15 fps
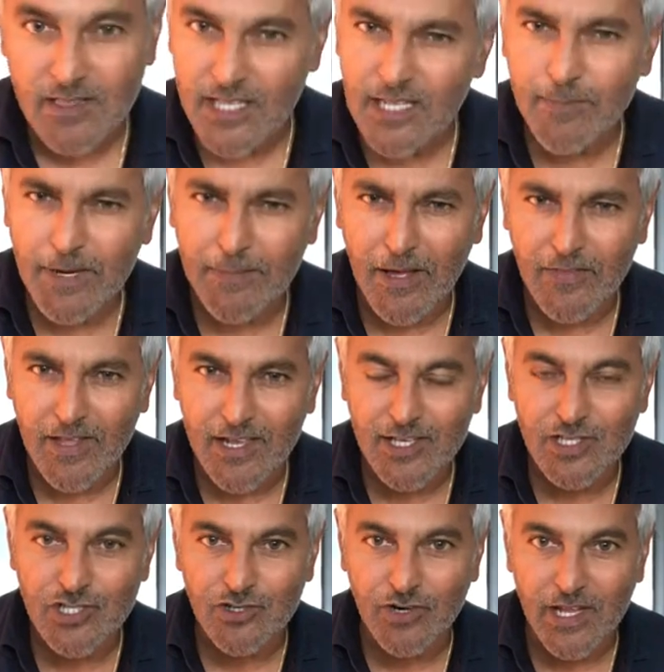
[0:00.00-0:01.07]
a little bit about their
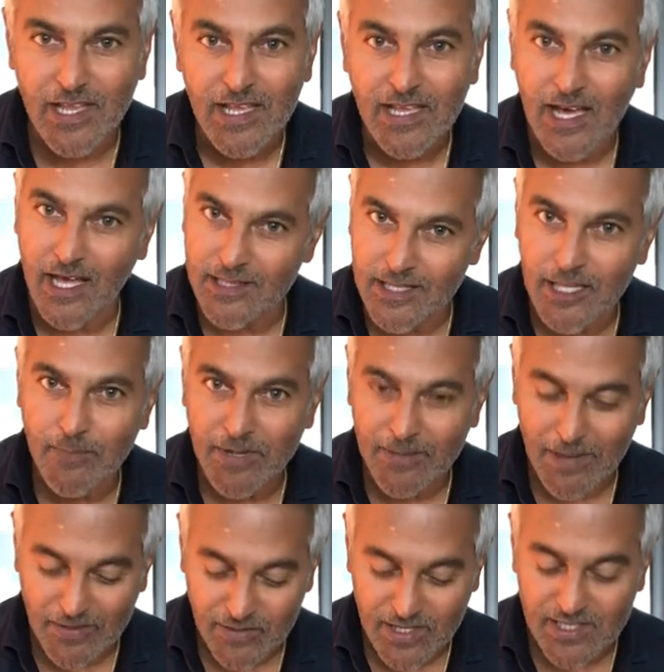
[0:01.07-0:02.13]
history, a little bit
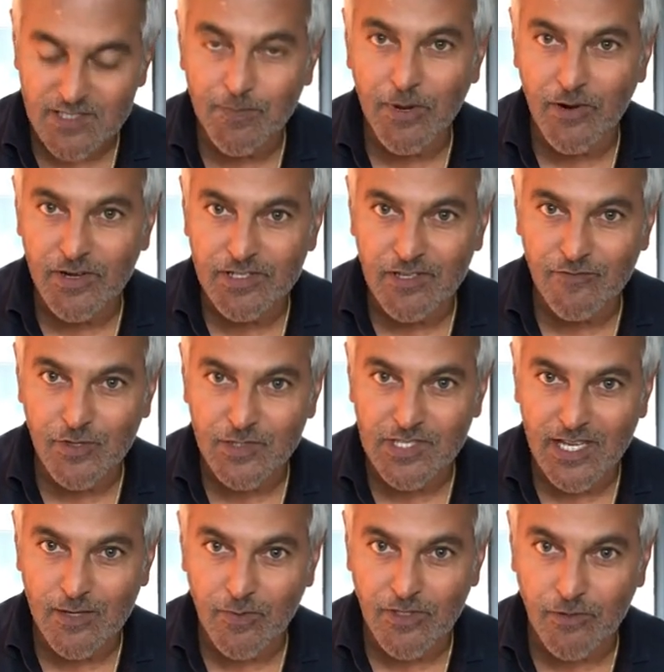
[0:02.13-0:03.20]
about the experience of
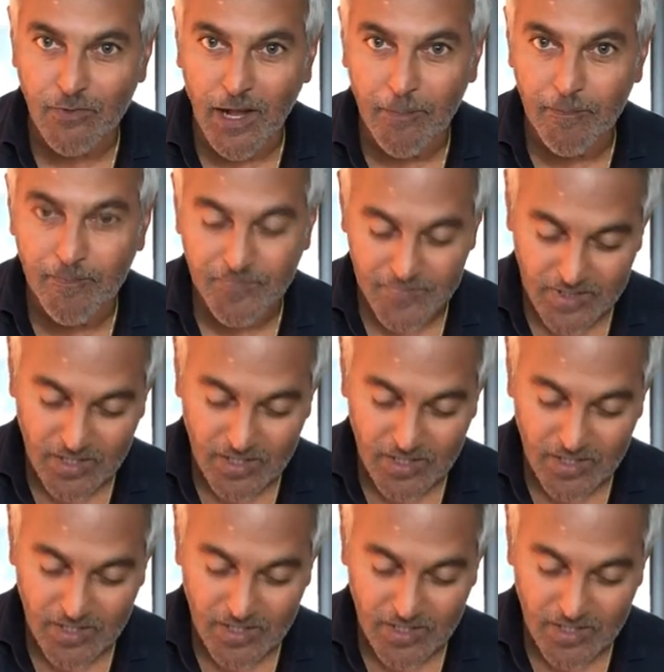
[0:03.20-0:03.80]
using it with the rum.